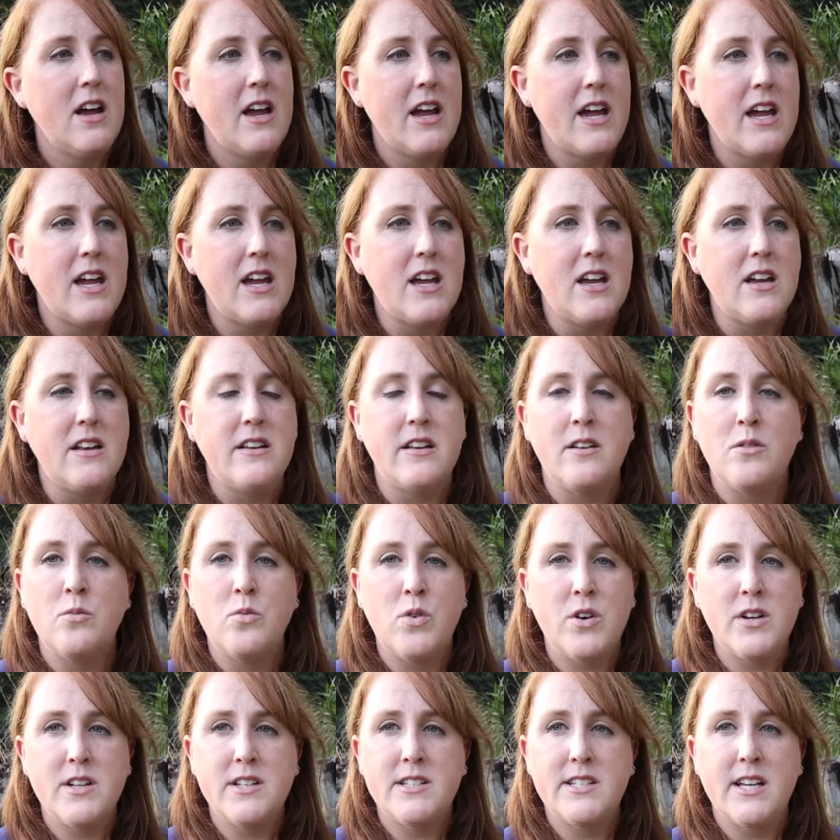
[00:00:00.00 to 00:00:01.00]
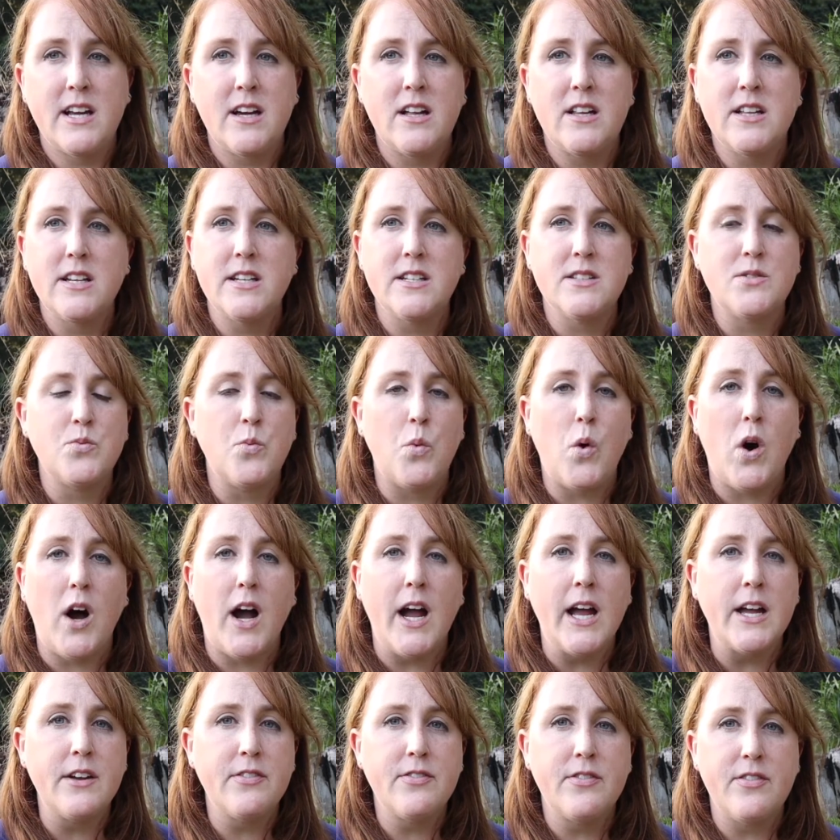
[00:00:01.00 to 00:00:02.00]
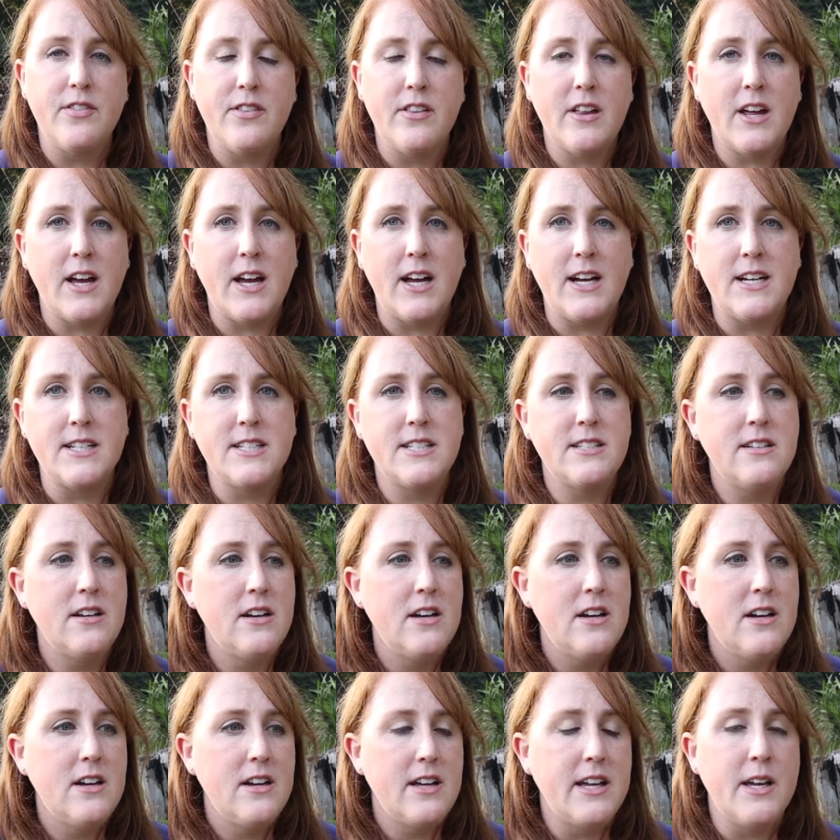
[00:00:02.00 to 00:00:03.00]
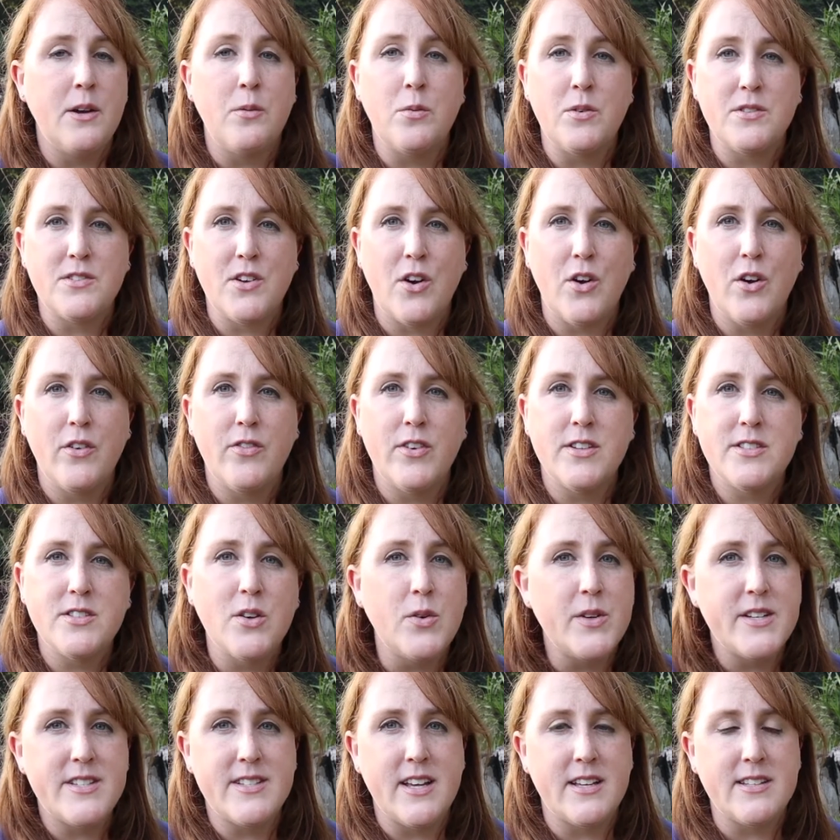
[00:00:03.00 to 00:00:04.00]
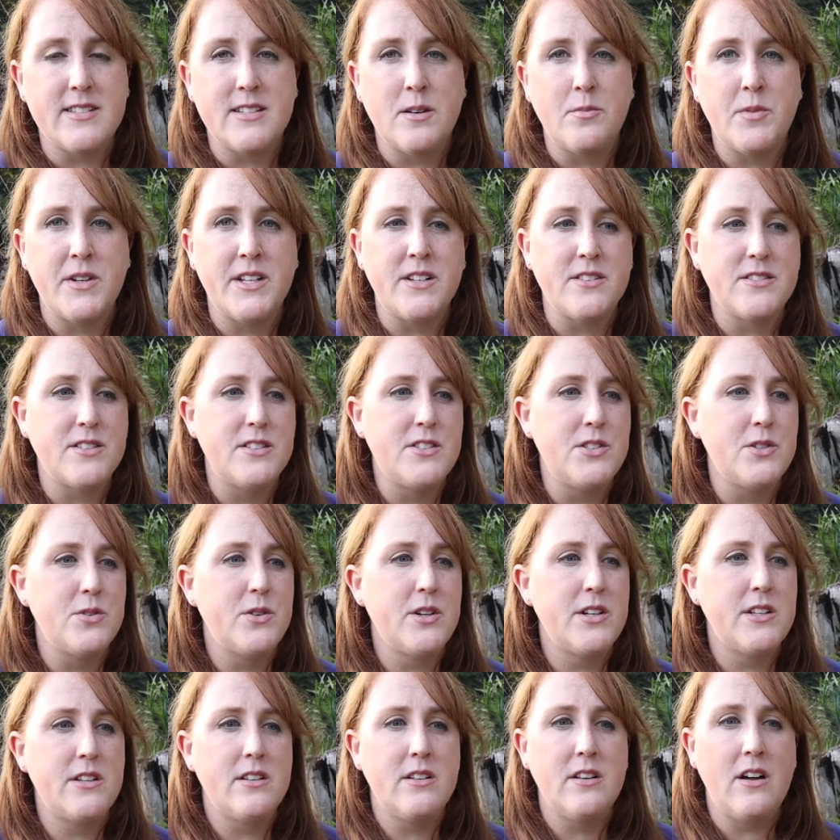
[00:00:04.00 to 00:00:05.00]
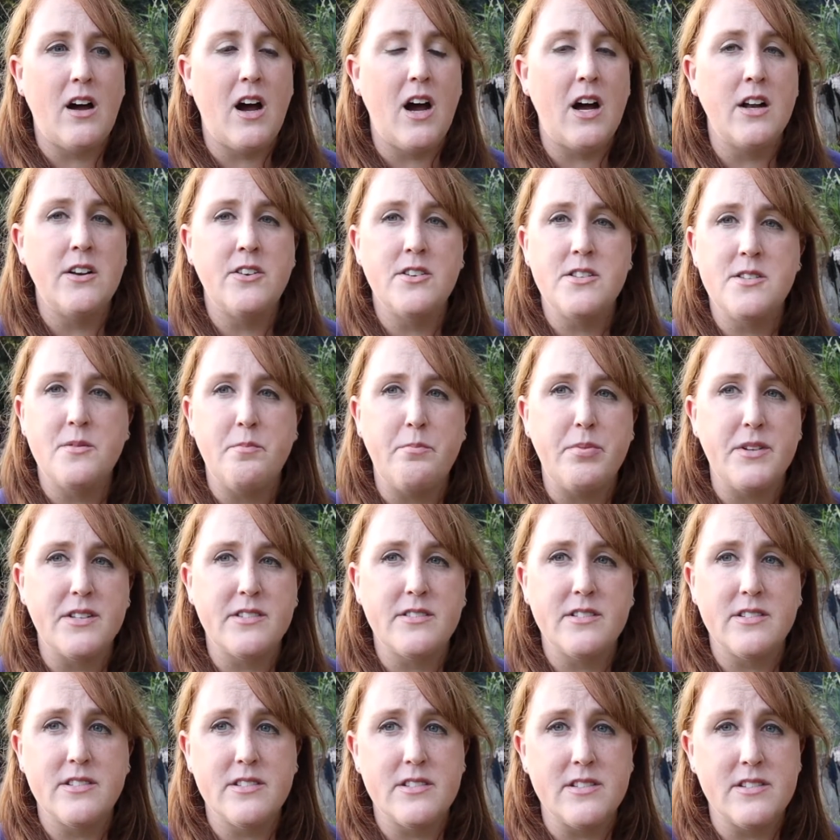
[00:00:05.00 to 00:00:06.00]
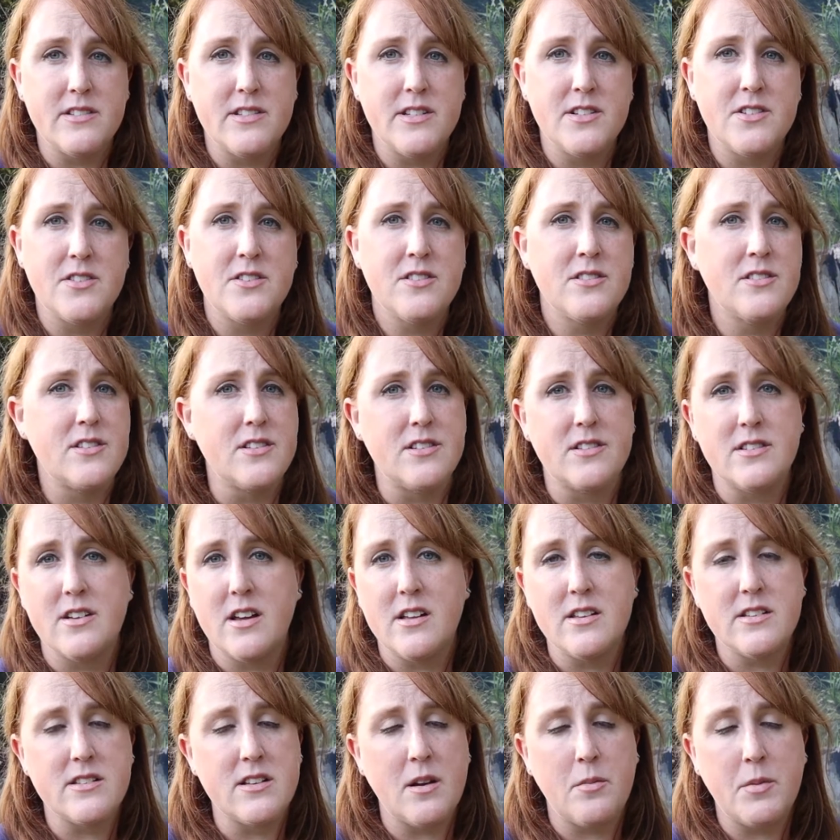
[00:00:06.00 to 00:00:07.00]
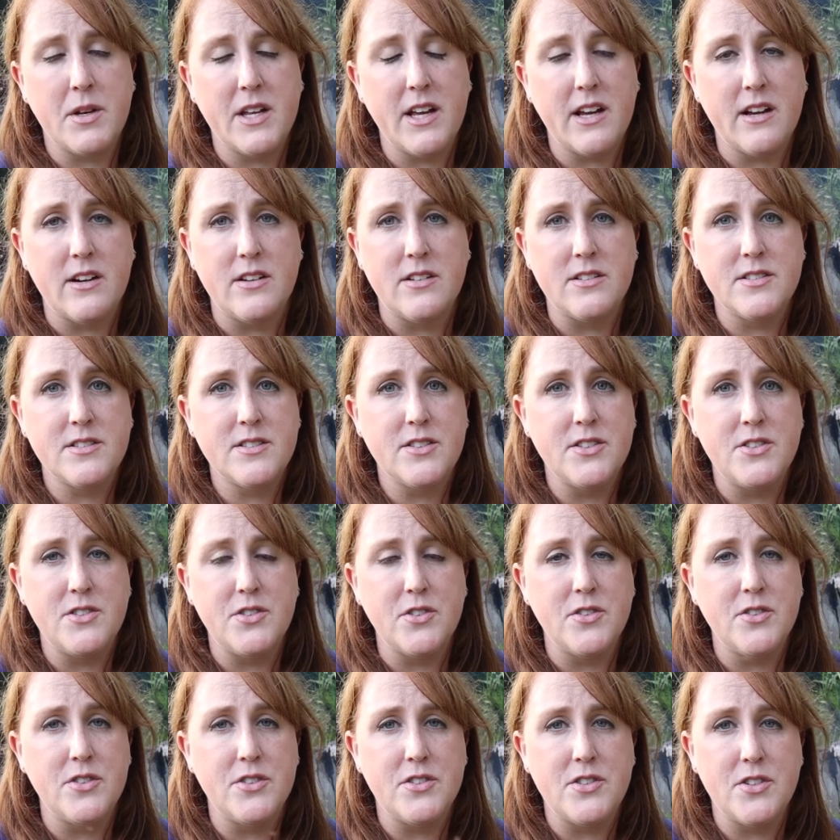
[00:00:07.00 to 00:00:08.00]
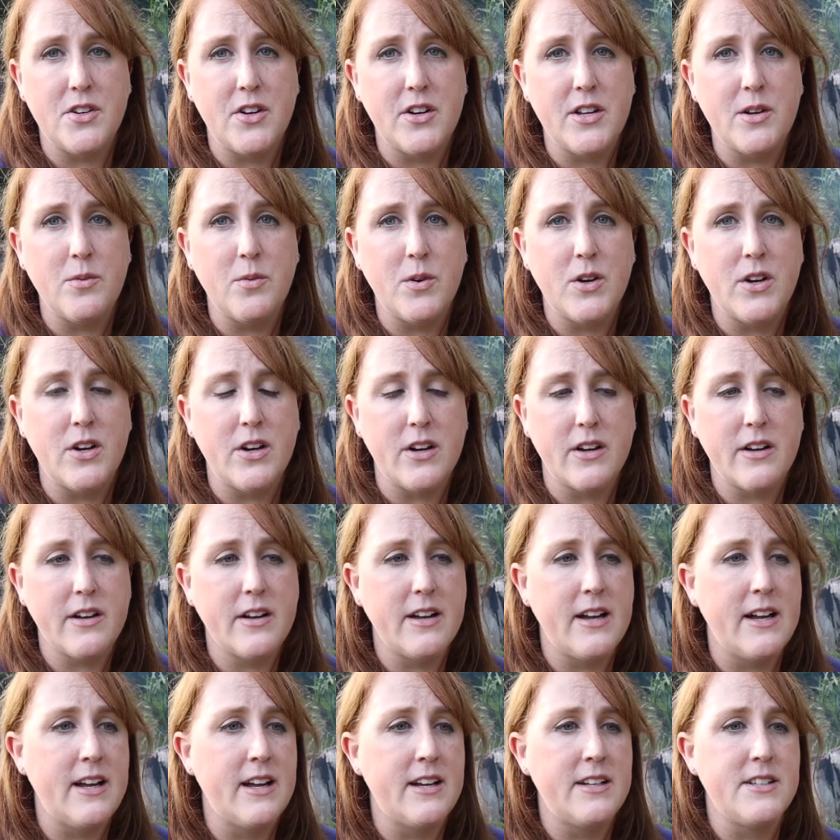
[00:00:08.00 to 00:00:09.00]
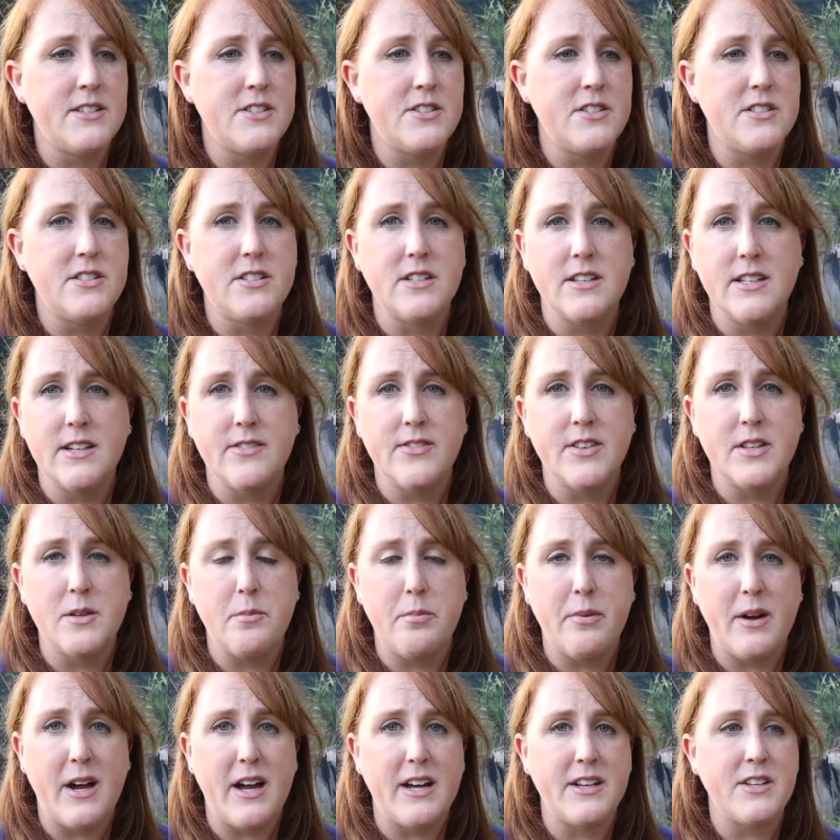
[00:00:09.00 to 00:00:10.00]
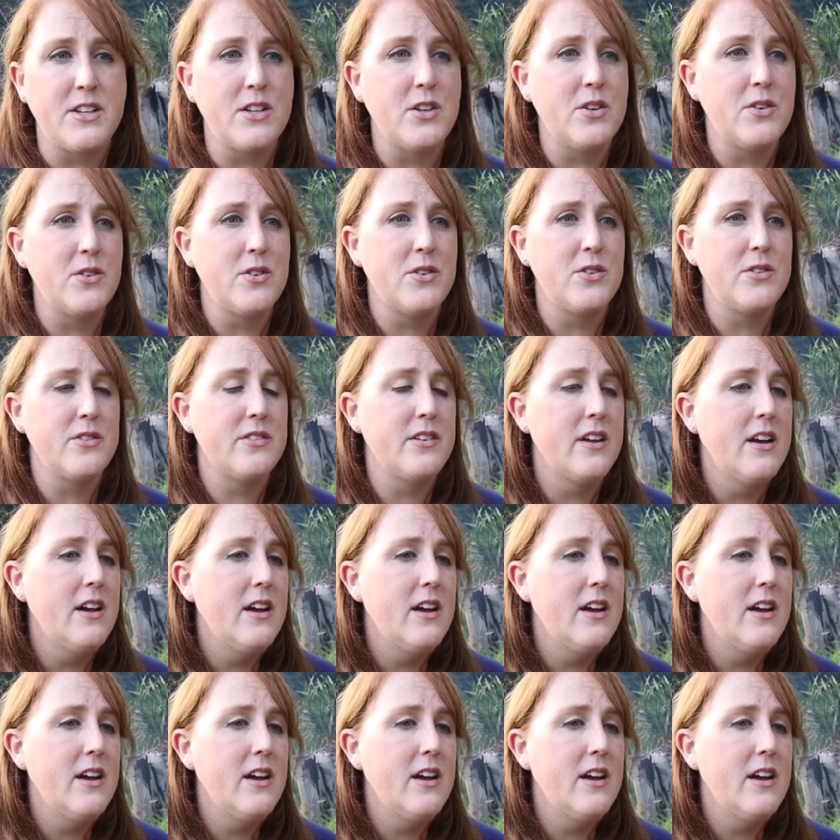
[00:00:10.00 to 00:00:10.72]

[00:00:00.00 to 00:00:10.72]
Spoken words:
He didn't want to tell his wife that it was over, so he sent someone else to do it. Hundreds of business decisions, he sent somebody else to do the dirty work and to deliver the bad news.